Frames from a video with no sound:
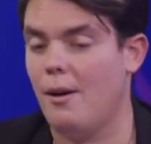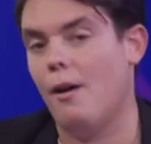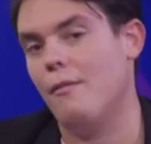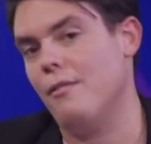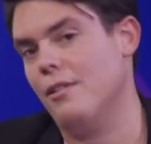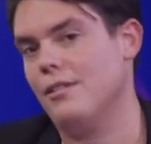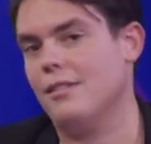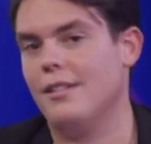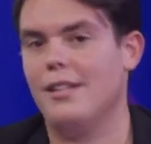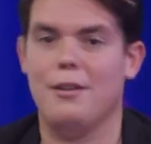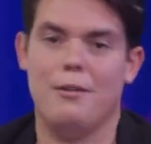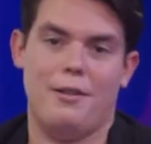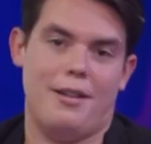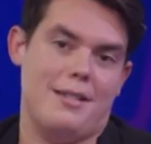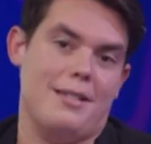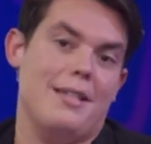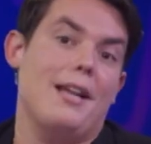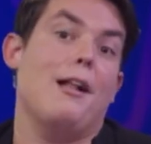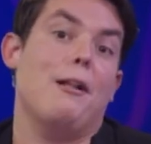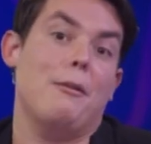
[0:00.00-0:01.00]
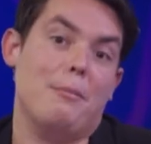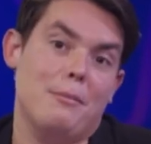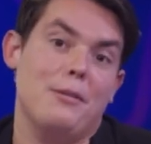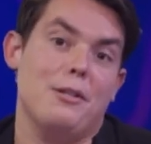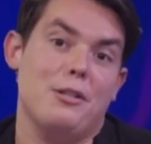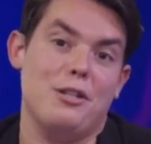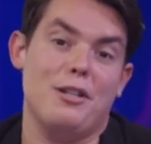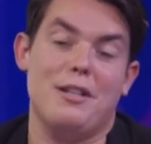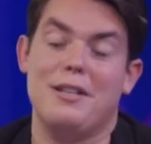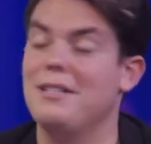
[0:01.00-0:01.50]
obviously you can tell
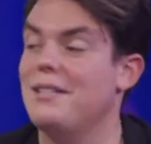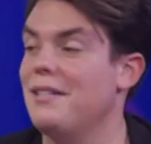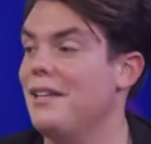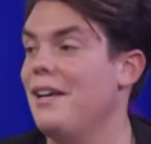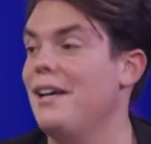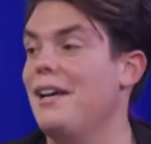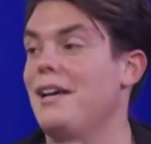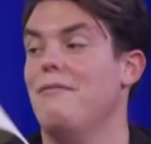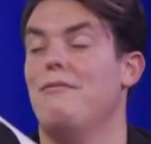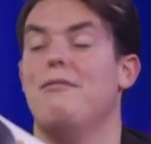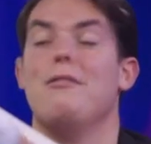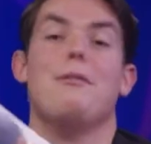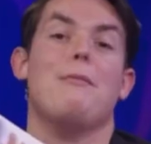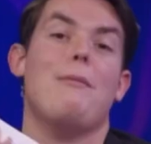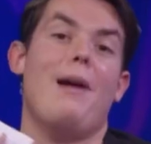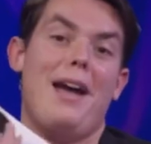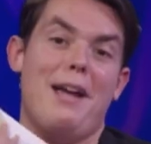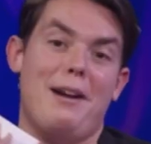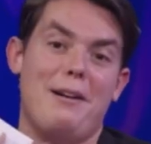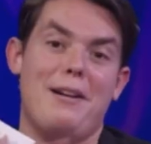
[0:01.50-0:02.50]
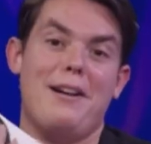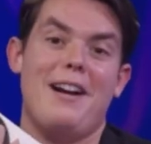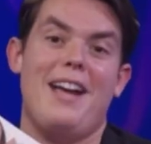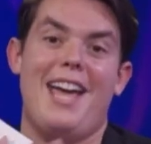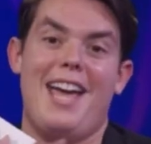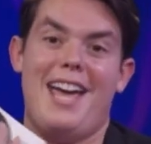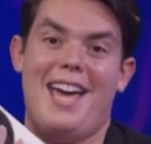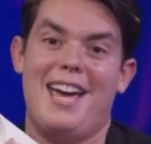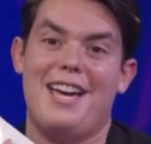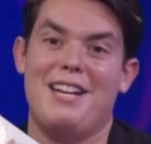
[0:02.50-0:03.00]
she's a food writer
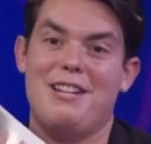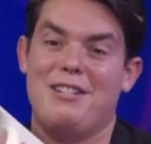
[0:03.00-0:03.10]
and